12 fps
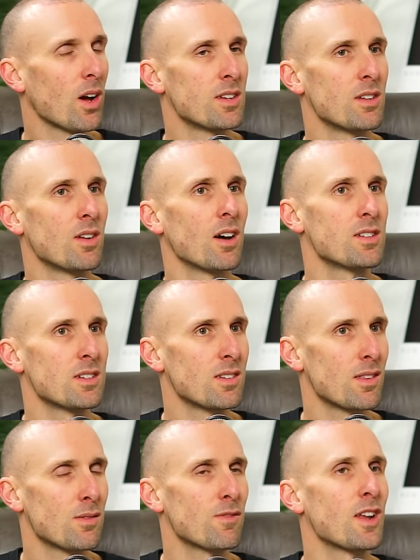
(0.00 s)
I
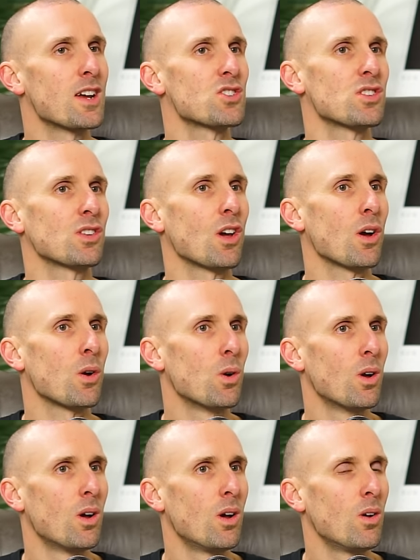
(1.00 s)
didn't finish and go,
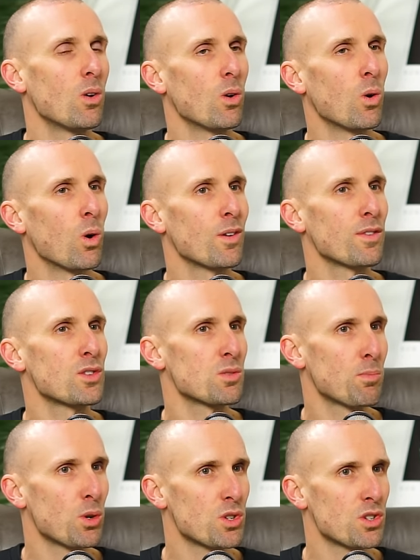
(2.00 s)
oh, if I
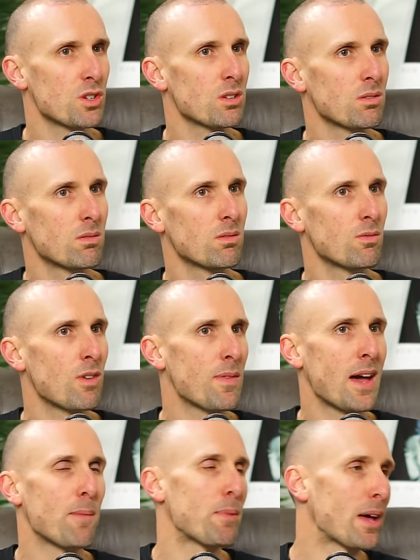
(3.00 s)
just pushed around
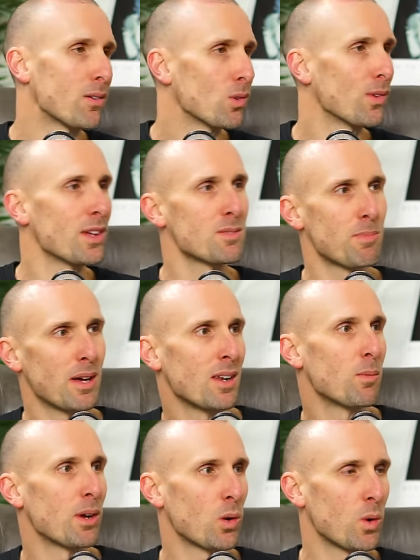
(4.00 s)
that bend or this bit a
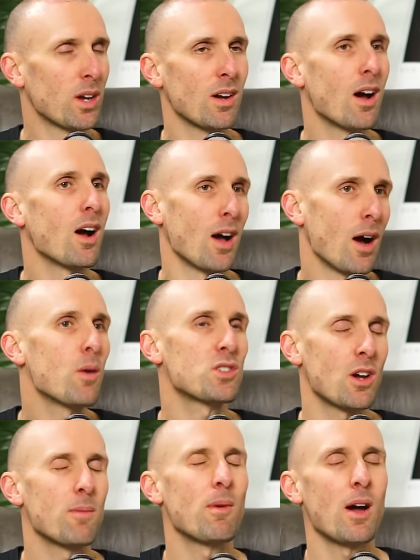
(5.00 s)
little bit quicker. I was
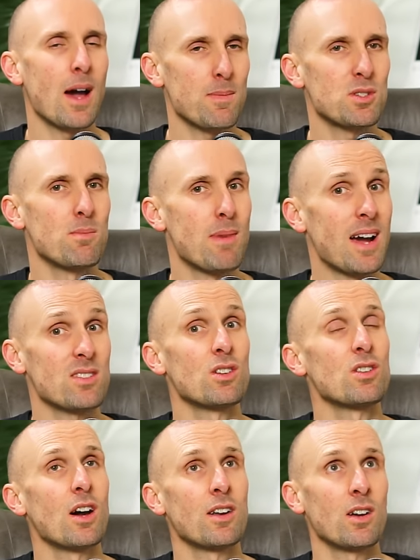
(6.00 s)
going my absolute max
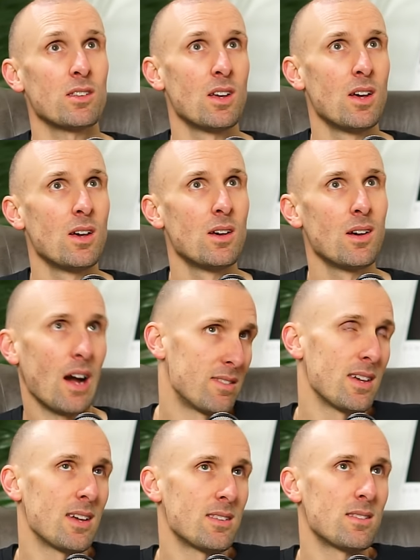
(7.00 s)
and I
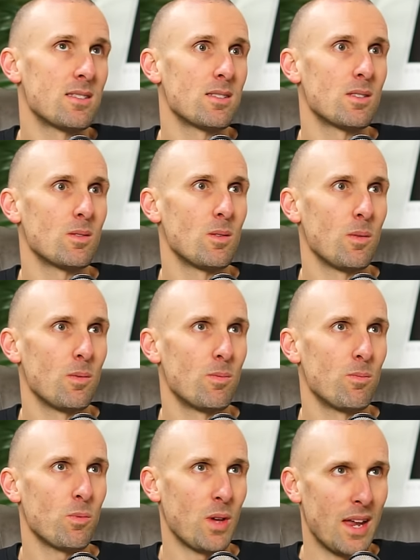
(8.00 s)
did
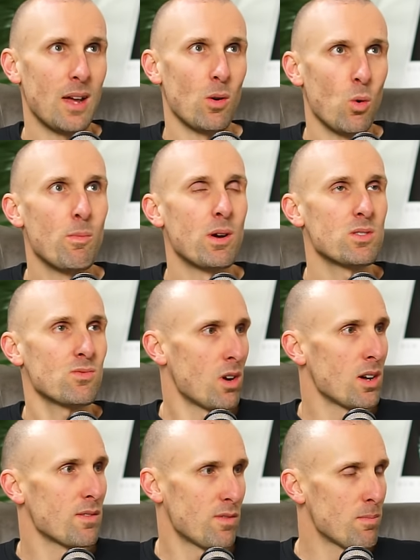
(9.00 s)
get it almost
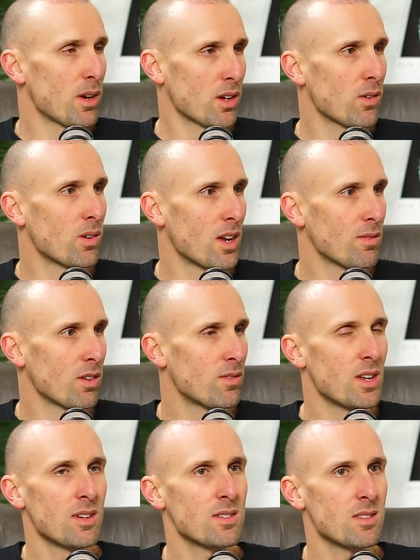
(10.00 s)
right for my current level of
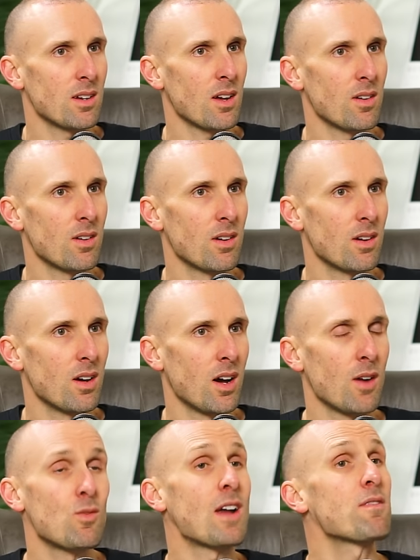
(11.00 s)
fitness.
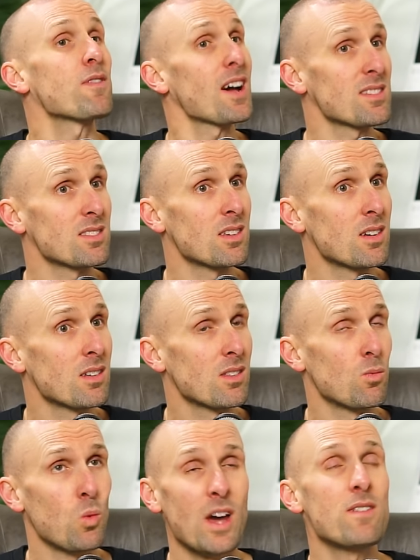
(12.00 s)
I ran faster,
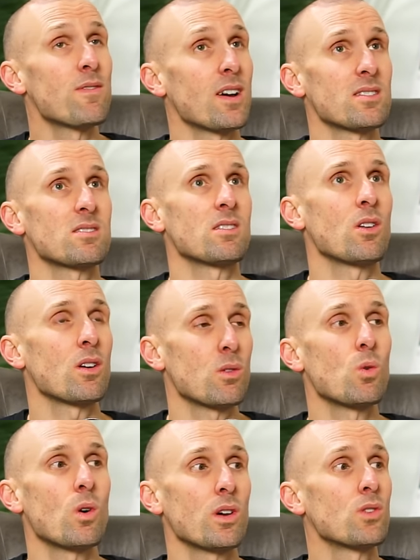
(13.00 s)
way faster than I
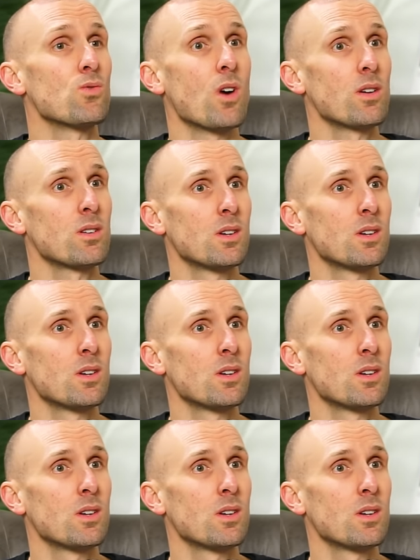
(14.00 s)
thought I could run.